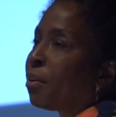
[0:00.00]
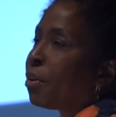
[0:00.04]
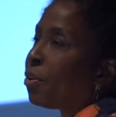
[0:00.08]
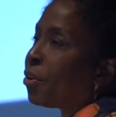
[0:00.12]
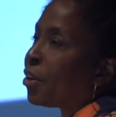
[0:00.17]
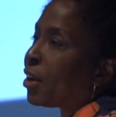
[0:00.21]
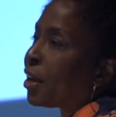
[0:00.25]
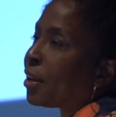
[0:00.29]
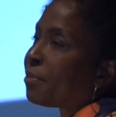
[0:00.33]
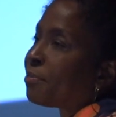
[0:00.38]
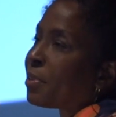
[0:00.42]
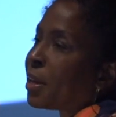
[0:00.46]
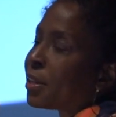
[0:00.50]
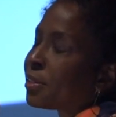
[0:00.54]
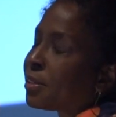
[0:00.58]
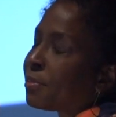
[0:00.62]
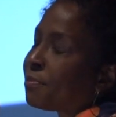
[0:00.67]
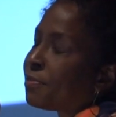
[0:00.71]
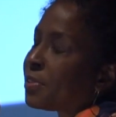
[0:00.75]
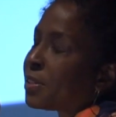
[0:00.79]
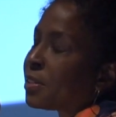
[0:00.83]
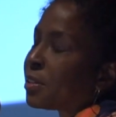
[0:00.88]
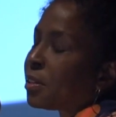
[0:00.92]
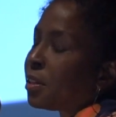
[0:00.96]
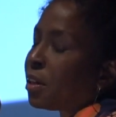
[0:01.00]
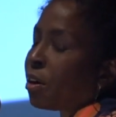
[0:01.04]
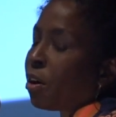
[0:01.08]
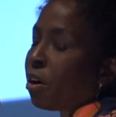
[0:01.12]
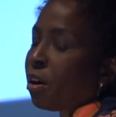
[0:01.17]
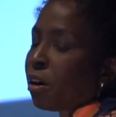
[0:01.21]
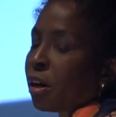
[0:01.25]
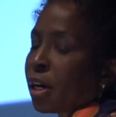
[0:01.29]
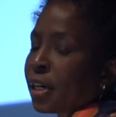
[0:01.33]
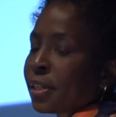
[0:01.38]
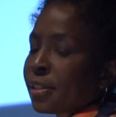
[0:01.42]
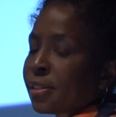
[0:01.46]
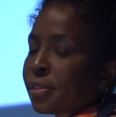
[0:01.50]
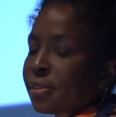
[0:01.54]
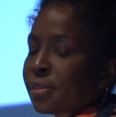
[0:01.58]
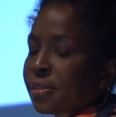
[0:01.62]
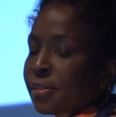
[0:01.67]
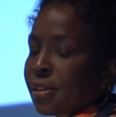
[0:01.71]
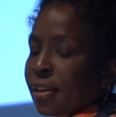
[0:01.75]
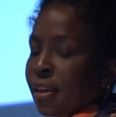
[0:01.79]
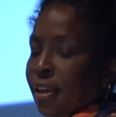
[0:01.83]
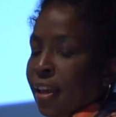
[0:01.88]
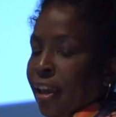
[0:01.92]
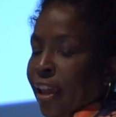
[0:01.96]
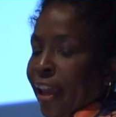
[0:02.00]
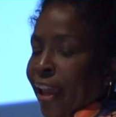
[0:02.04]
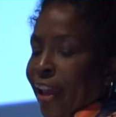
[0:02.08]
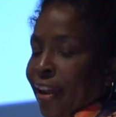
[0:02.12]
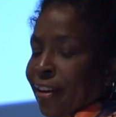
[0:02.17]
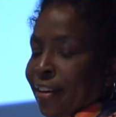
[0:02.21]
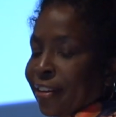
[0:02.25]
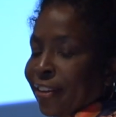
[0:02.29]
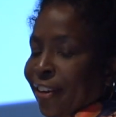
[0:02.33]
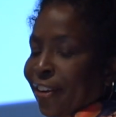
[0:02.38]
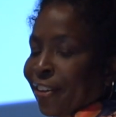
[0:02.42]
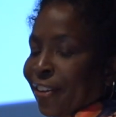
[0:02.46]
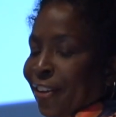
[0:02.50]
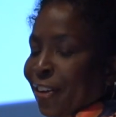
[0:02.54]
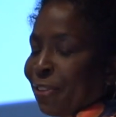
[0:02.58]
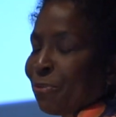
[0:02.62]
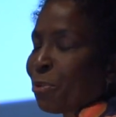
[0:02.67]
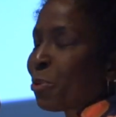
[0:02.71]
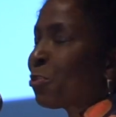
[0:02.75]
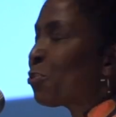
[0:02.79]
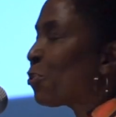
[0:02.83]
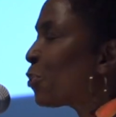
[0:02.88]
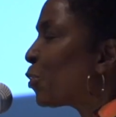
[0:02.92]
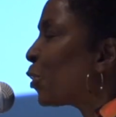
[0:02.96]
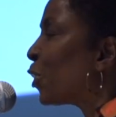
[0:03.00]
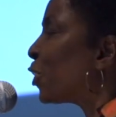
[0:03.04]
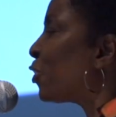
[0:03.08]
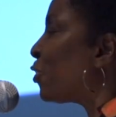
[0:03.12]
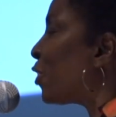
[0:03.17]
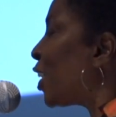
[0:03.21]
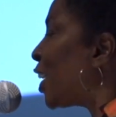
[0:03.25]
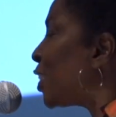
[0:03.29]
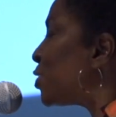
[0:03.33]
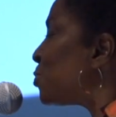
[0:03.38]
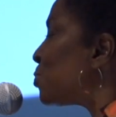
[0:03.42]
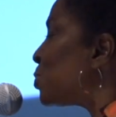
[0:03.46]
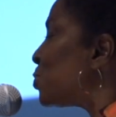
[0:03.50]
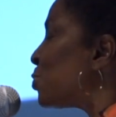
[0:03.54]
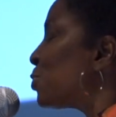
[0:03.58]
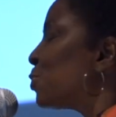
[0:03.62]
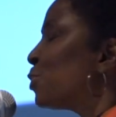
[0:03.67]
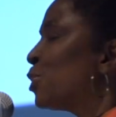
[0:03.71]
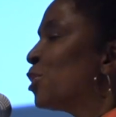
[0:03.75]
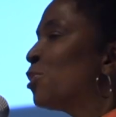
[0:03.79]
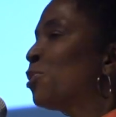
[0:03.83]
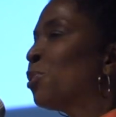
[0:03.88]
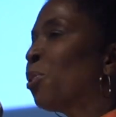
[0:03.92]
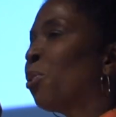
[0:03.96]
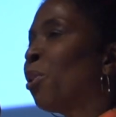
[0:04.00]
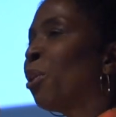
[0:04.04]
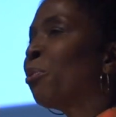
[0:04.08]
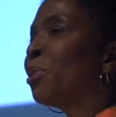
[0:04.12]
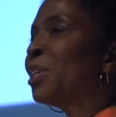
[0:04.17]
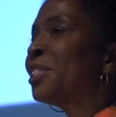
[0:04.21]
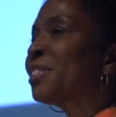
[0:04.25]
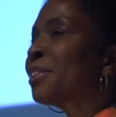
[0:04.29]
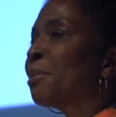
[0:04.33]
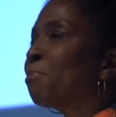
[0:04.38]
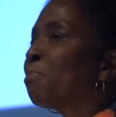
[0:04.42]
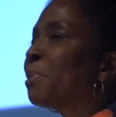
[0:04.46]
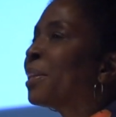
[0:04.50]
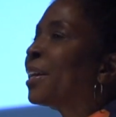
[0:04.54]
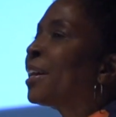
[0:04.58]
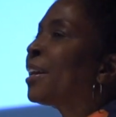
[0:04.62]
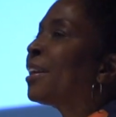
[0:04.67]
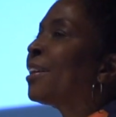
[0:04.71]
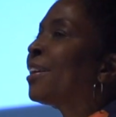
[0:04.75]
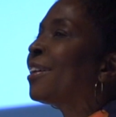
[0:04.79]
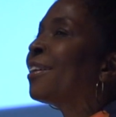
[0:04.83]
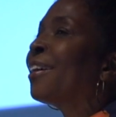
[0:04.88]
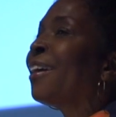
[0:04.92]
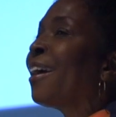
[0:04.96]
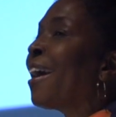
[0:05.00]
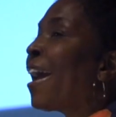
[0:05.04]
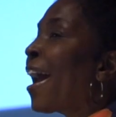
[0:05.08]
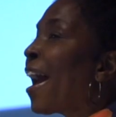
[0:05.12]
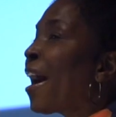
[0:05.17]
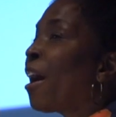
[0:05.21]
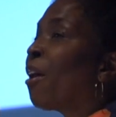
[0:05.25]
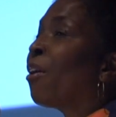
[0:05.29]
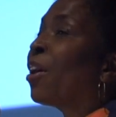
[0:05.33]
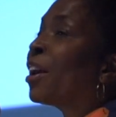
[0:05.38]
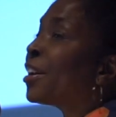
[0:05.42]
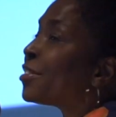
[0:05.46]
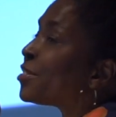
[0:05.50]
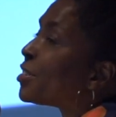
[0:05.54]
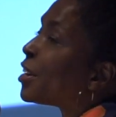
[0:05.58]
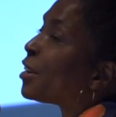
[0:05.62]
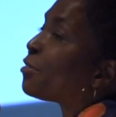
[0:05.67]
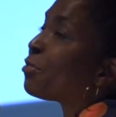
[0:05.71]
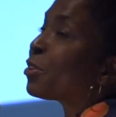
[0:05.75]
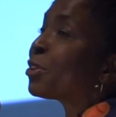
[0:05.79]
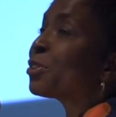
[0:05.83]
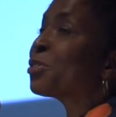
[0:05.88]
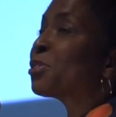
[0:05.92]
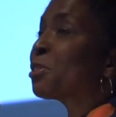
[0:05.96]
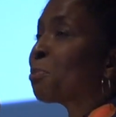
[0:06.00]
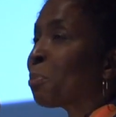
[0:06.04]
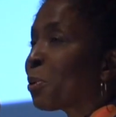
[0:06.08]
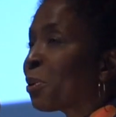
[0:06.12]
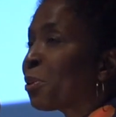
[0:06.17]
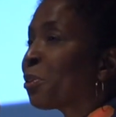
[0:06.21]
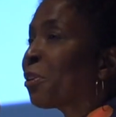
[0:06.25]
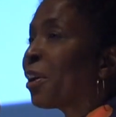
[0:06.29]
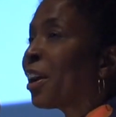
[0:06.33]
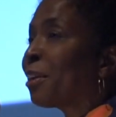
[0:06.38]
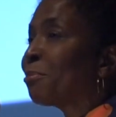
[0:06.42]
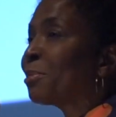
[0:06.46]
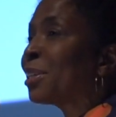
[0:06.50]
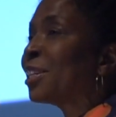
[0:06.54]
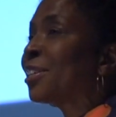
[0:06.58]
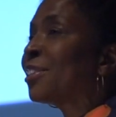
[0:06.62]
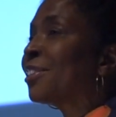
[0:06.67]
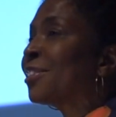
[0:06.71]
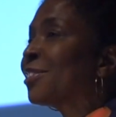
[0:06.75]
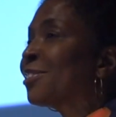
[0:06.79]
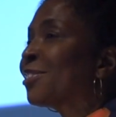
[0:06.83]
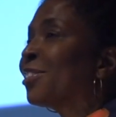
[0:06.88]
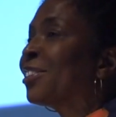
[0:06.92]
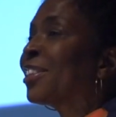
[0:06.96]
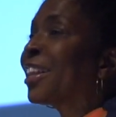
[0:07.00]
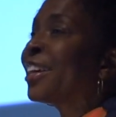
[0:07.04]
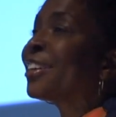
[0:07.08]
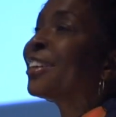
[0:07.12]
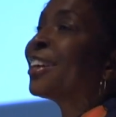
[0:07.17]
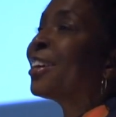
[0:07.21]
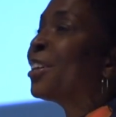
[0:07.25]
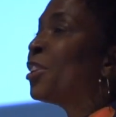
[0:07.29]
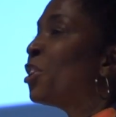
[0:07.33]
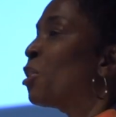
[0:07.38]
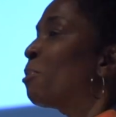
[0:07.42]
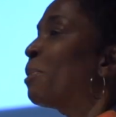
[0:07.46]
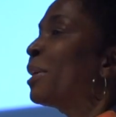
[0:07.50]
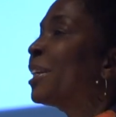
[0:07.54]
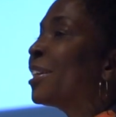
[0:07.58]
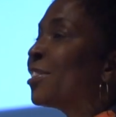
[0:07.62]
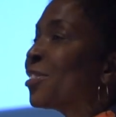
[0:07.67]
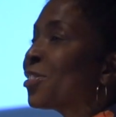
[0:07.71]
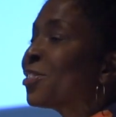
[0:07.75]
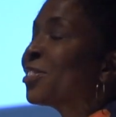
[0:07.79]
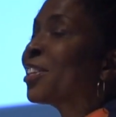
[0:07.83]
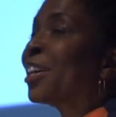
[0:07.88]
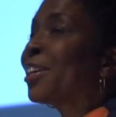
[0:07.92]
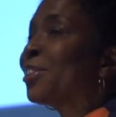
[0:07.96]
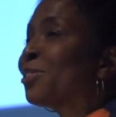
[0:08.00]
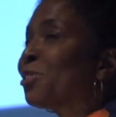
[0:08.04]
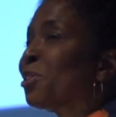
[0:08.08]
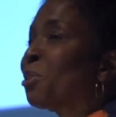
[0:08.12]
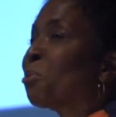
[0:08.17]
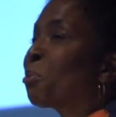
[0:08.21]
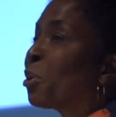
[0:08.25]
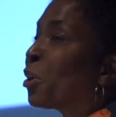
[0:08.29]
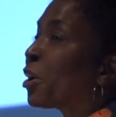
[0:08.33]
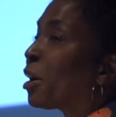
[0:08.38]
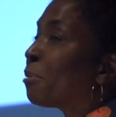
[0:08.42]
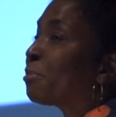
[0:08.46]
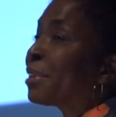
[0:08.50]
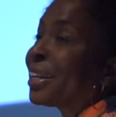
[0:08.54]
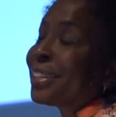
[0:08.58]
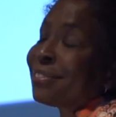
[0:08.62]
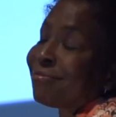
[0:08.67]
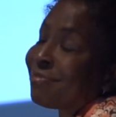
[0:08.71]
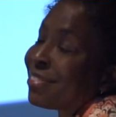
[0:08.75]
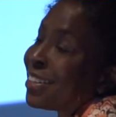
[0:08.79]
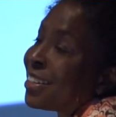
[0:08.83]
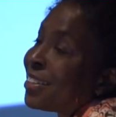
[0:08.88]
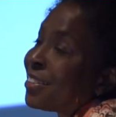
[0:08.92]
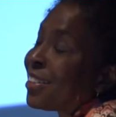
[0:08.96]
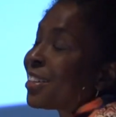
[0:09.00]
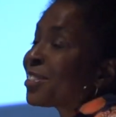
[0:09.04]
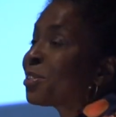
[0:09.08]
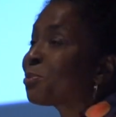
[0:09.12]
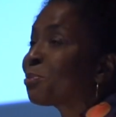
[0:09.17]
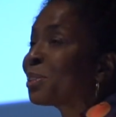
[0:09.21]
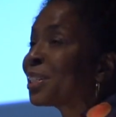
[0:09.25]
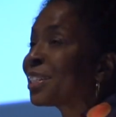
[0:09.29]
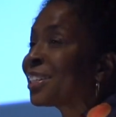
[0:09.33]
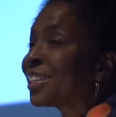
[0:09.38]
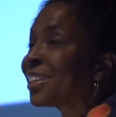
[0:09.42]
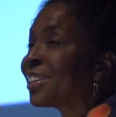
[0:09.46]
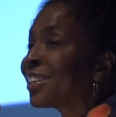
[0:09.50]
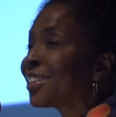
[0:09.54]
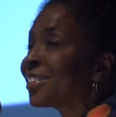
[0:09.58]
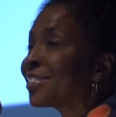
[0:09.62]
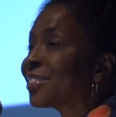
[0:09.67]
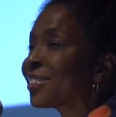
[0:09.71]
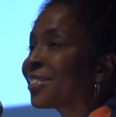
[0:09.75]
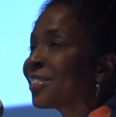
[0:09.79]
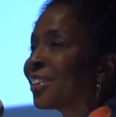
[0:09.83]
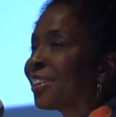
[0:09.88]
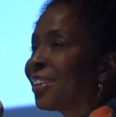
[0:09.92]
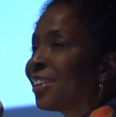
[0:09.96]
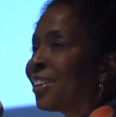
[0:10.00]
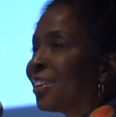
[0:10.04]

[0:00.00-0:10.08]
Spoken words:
or kind of as a visiting artist, and before graduate students are always complaining how undiverse the program is, or like nobody understands their work, I'm like, that's what it is.